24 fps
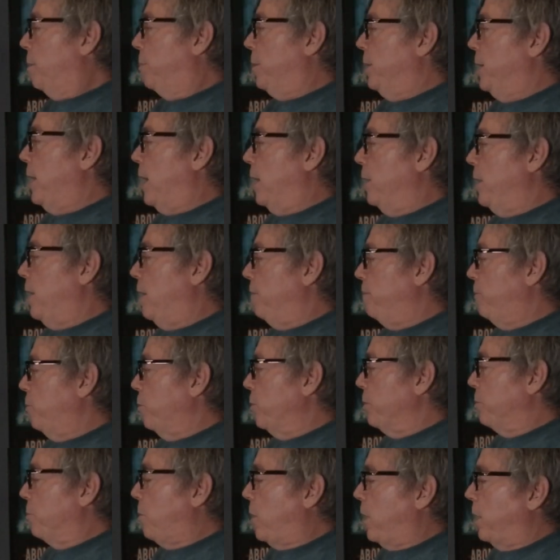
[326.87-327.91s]
but now that
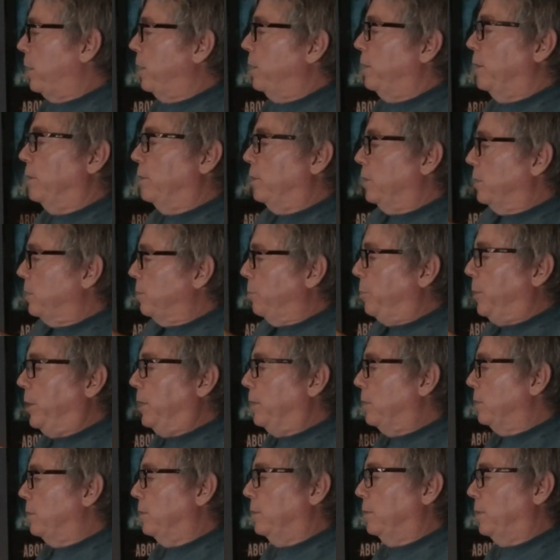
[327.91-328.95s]
fourth monitor just
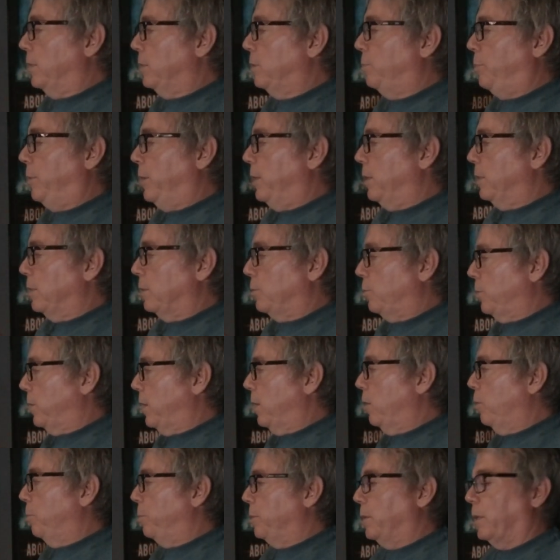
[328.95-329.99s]
appears and disappears when
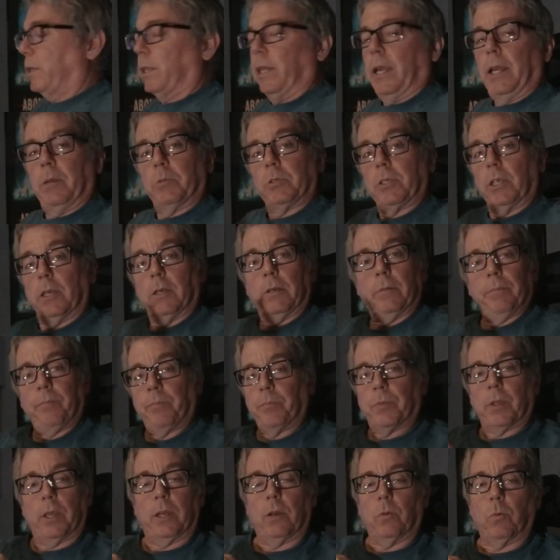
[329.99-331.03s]
I open the clamshell
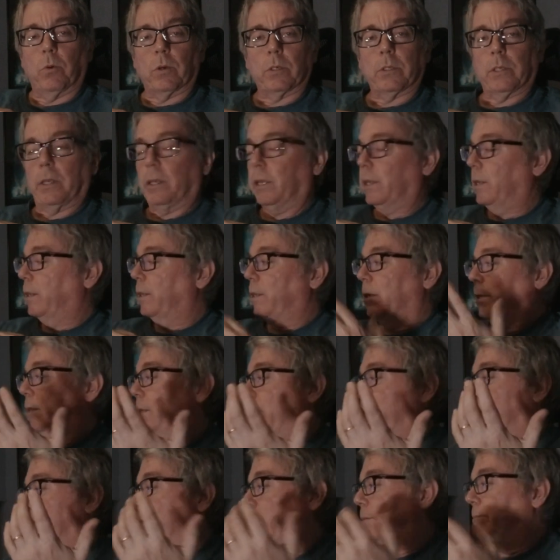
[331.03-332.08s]
and it works like,
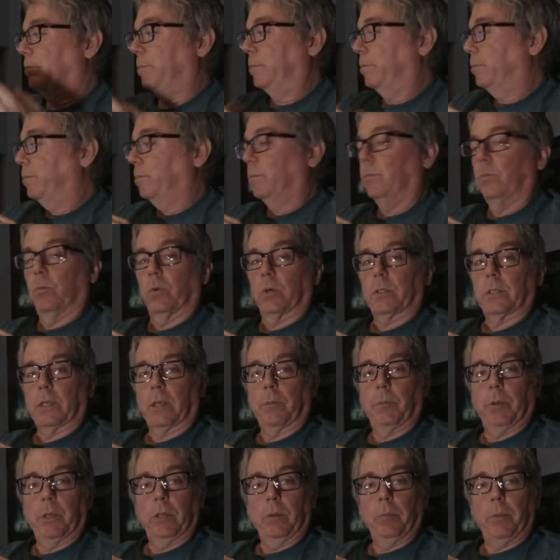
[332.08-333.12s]
uh, works
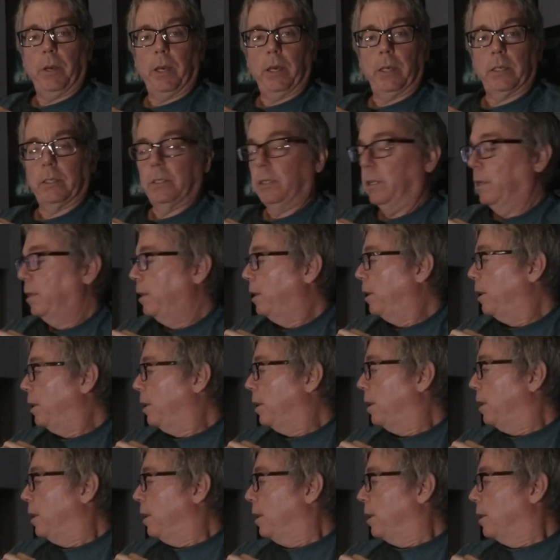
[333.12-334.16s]
like a million bucks.
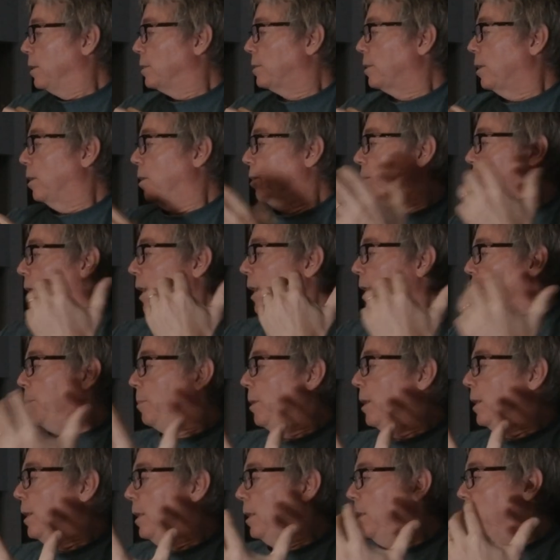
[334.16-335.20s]
So
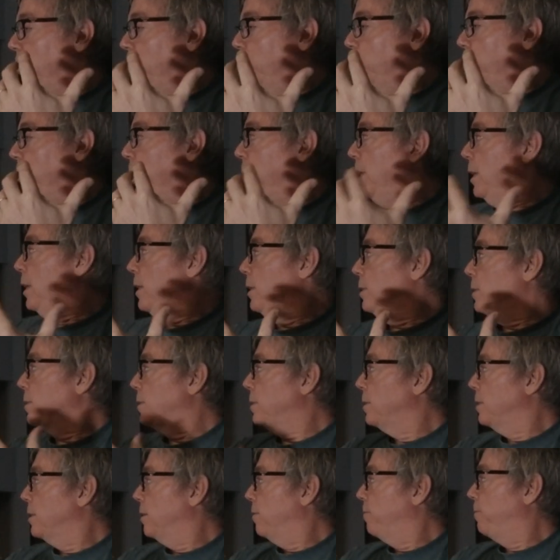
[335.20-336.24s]
anybody who
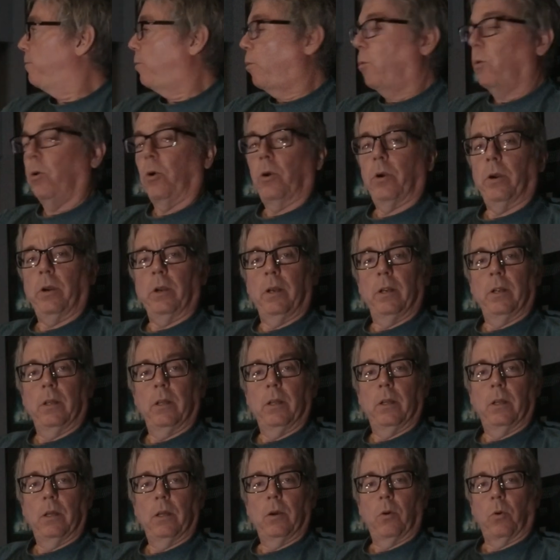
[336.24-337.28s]
needs four
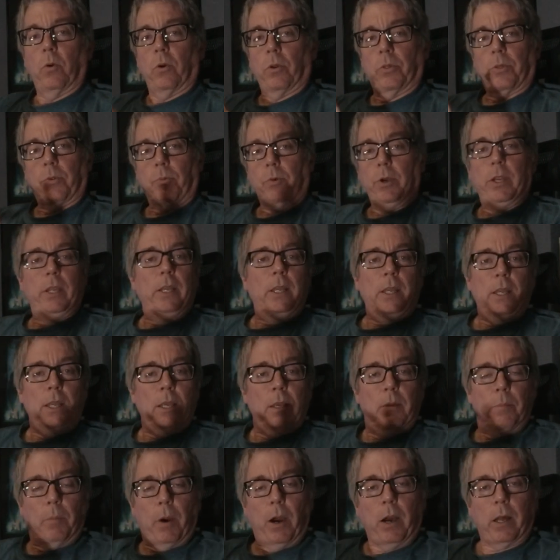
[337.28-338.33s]
or
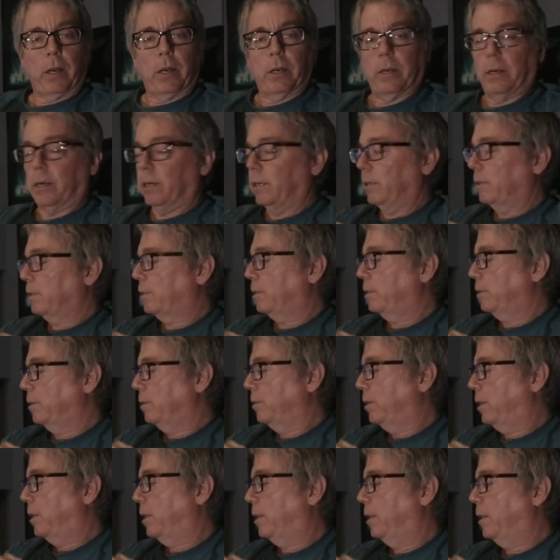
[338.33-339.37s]
three monitors
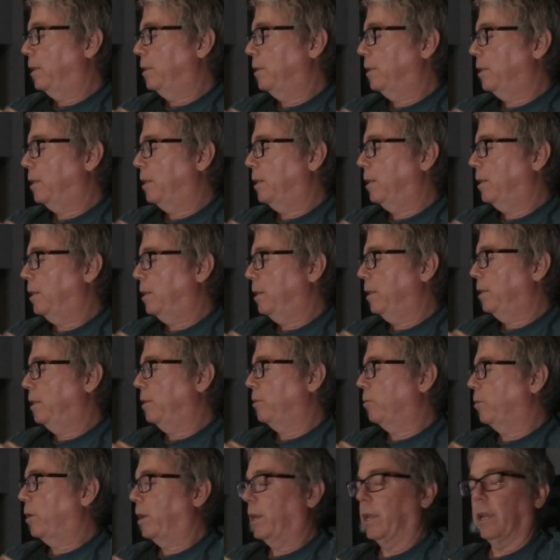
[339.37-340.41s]
and uh,
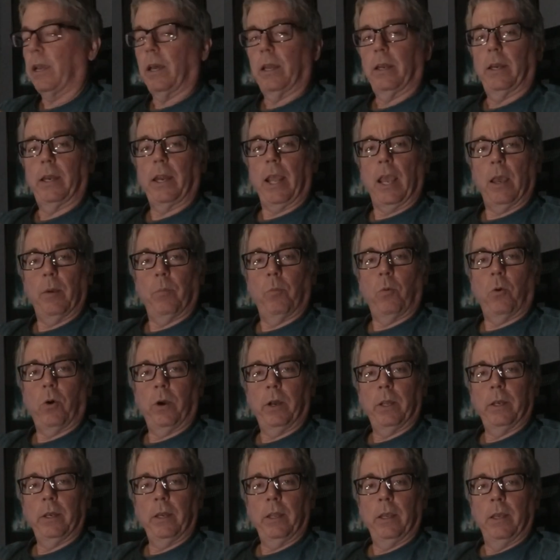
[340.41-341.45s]
you're running on an
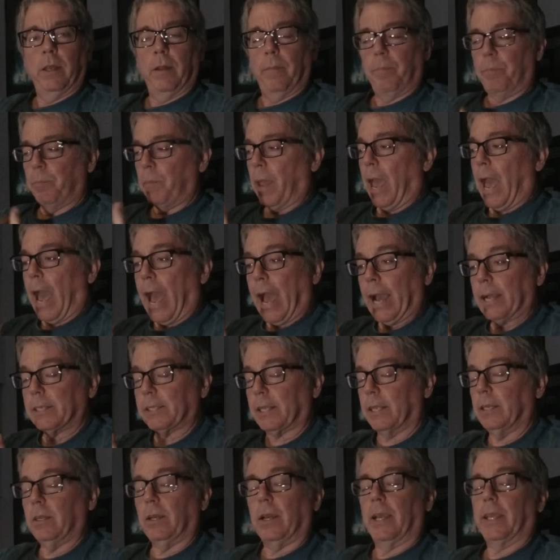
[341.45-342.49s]
M1
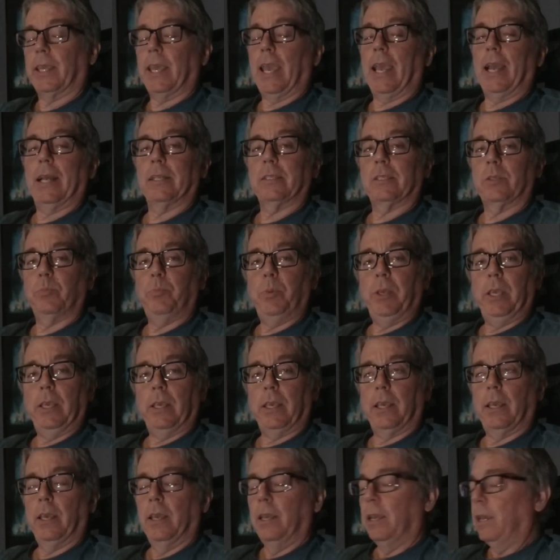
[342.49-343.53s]
Max, I, I can't
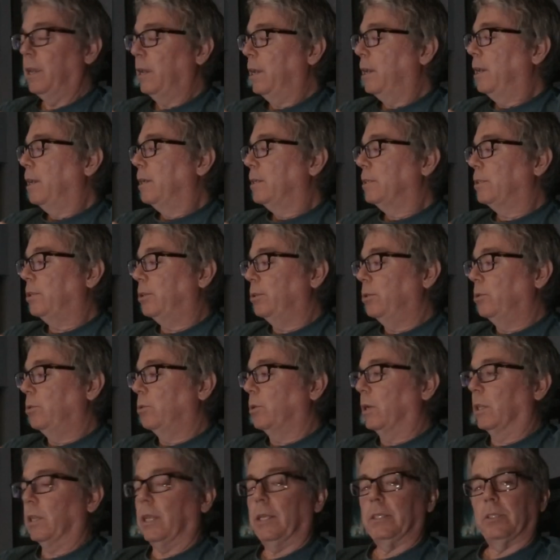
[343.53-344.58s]
speak
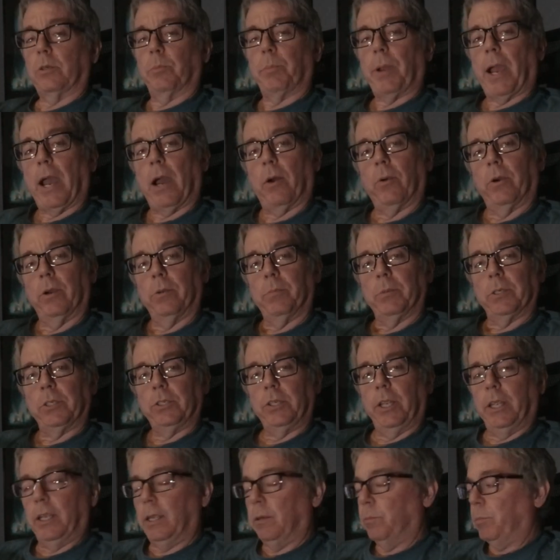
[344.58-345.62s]
to a lesser powered
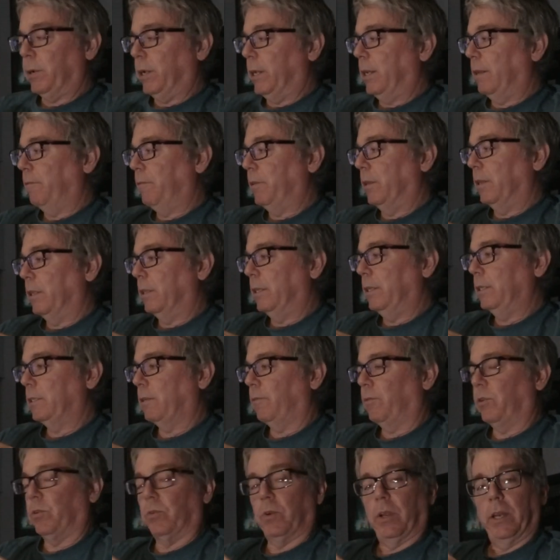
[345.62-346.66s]
machine, but if you, at
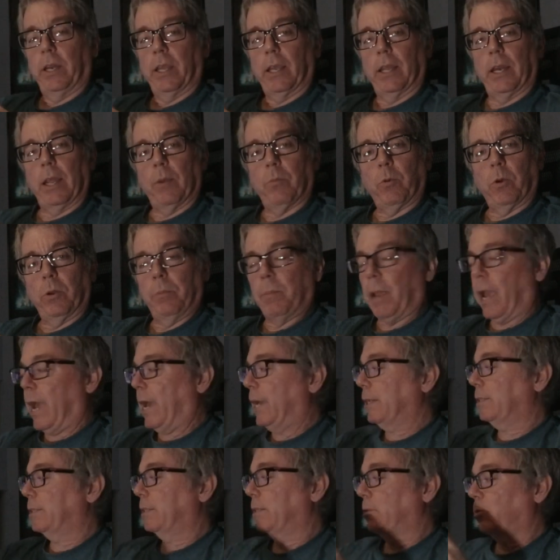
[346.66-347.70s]
least if you're running an M1
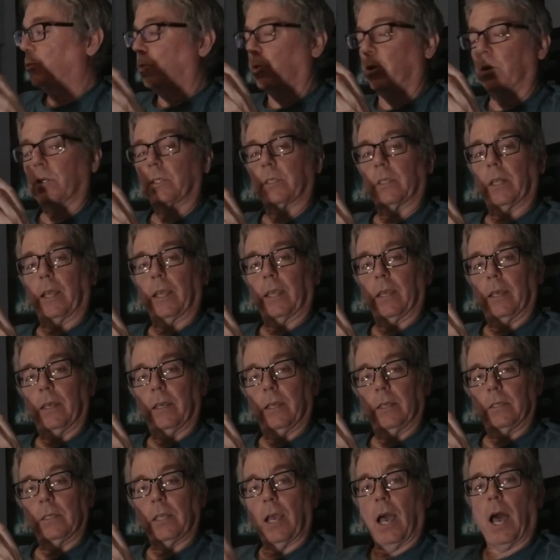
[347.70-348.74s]
Max, this works like
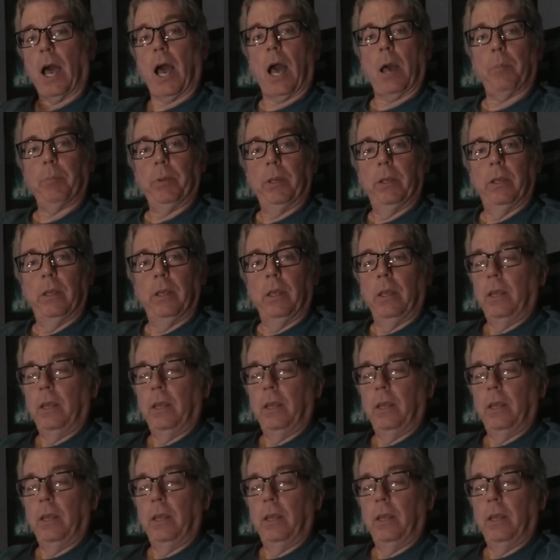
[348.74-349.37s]
a top.